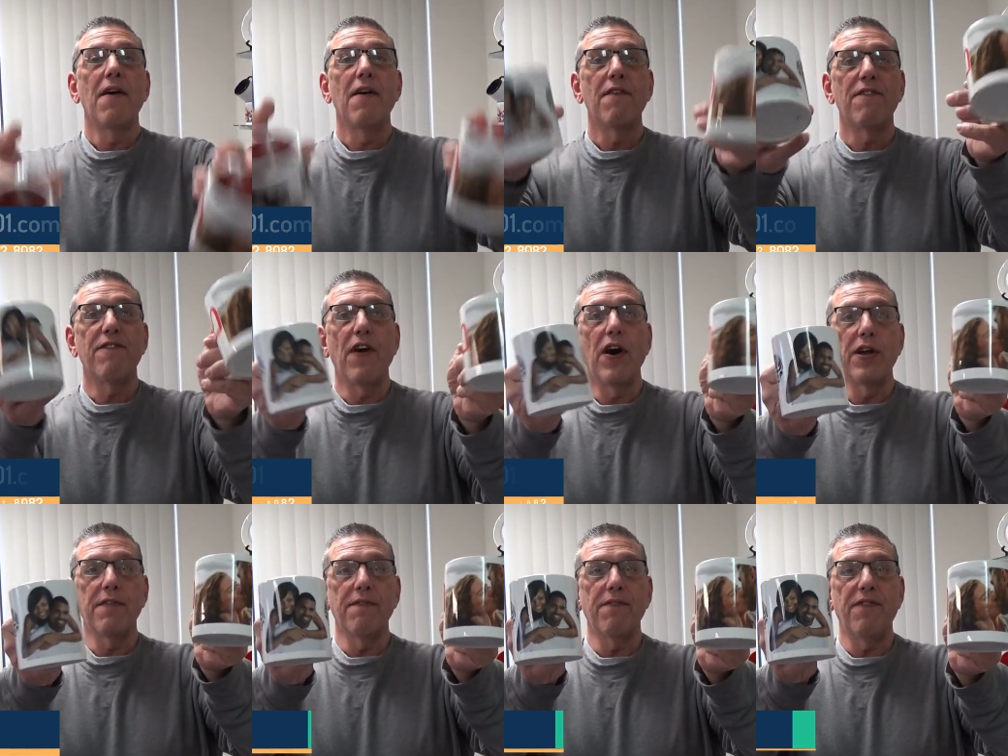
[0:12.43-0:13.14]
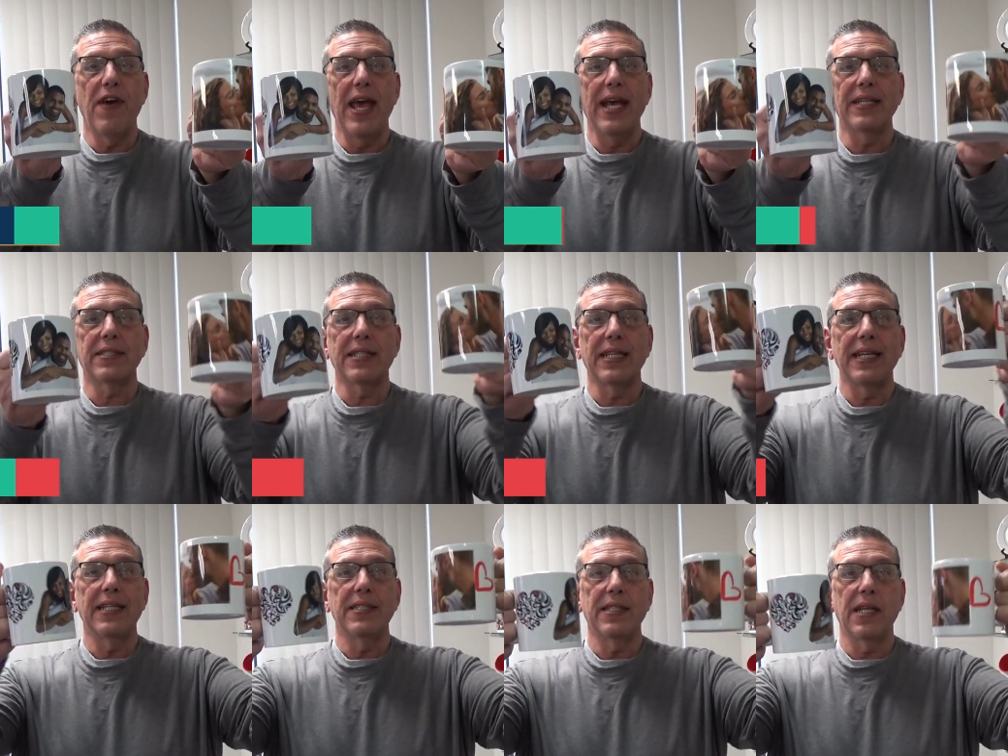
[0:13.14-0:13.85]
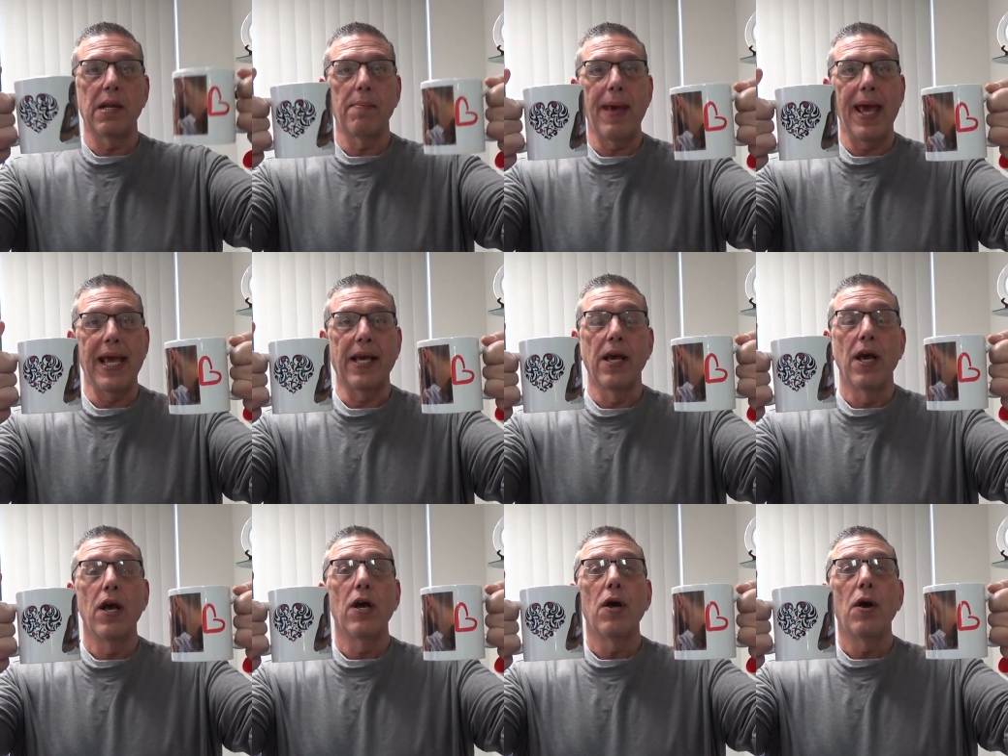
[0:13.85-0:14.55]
Fun, fast, easy to make.